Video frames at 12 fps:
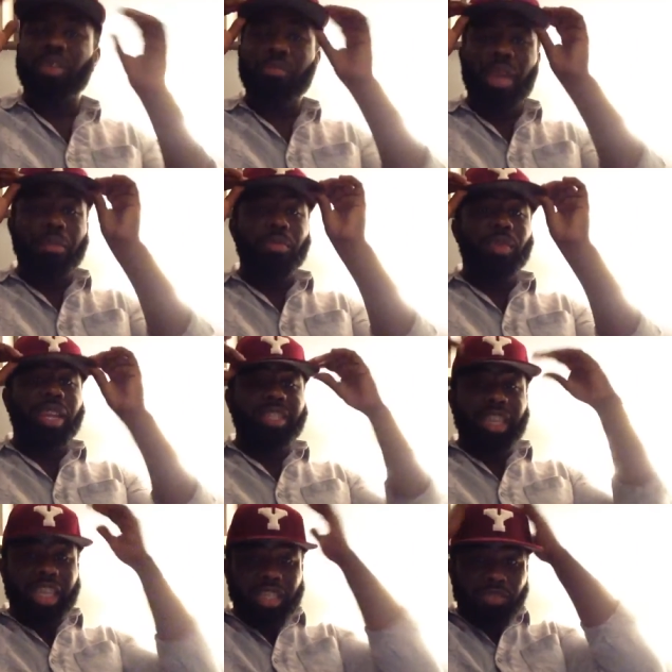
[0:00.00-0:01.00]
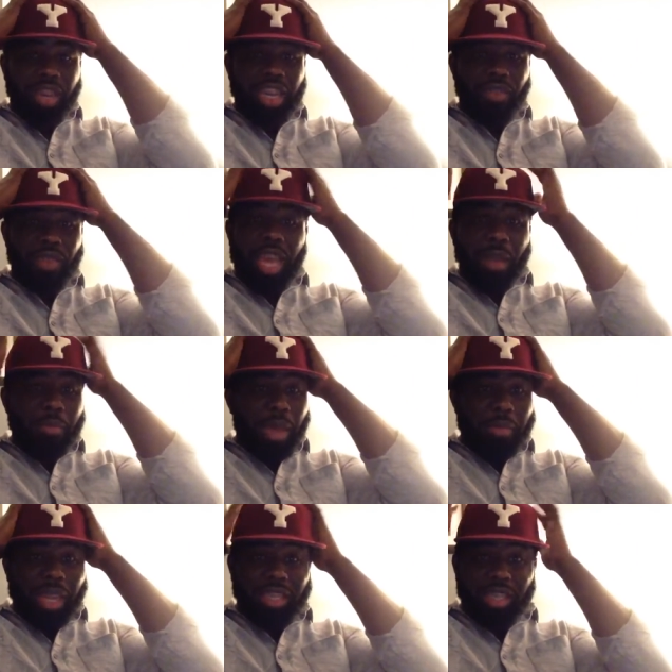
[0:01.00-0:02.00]
Baby, when I say that's faking,
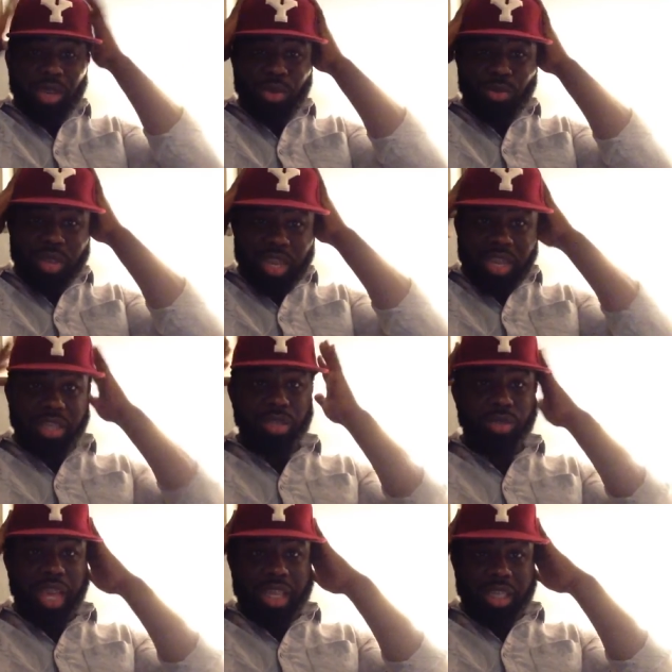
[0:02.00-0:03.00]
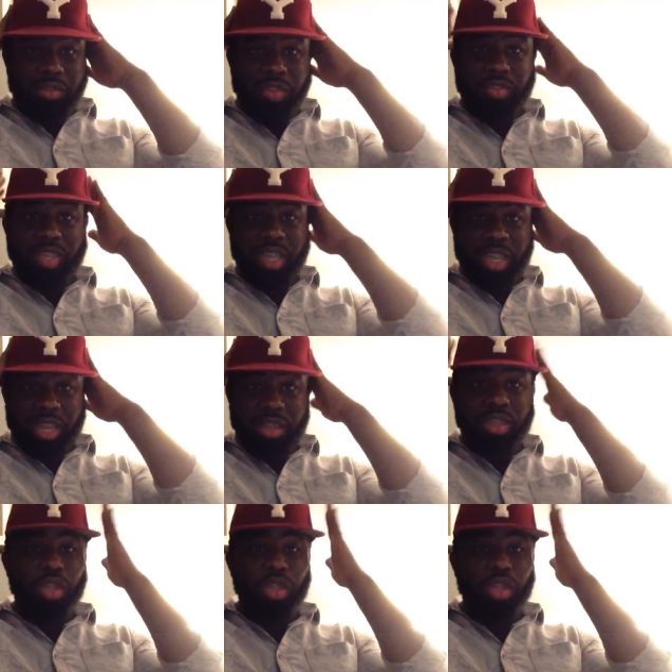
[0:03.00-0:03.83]
baby, that's the new real in 2015.